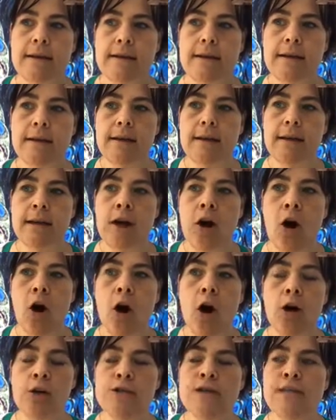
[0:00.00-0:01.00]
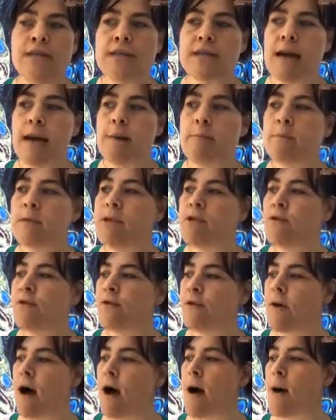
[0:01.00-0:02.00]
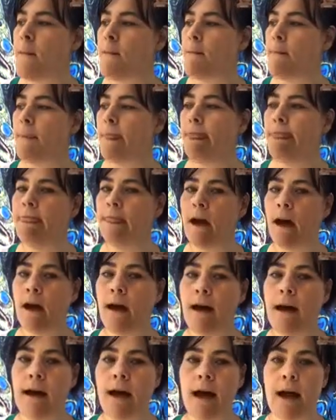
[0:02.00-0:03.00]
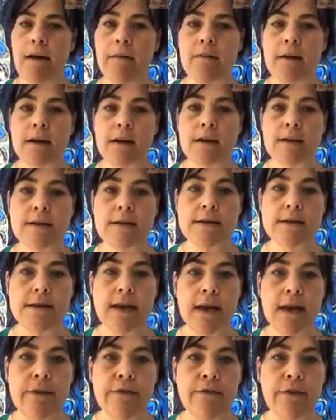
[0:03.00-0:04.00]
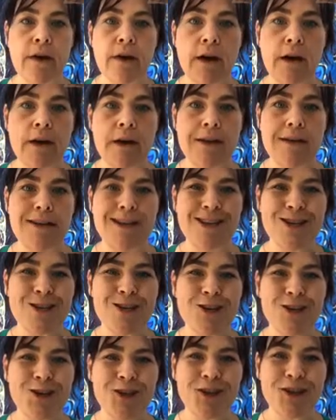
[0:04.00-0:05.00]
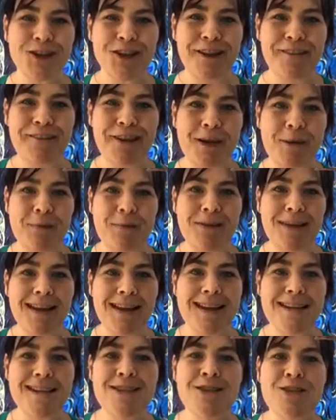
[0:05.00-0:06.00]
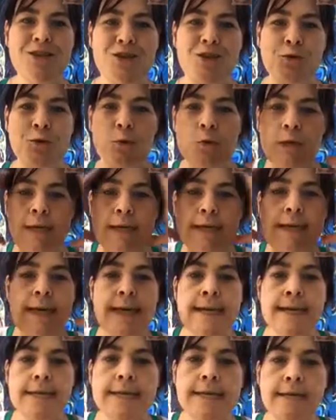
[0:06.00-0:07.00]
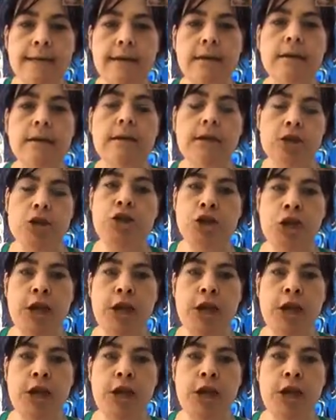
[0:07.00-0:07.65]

it all stems from not having a safe, unconditional, loving place to get the shit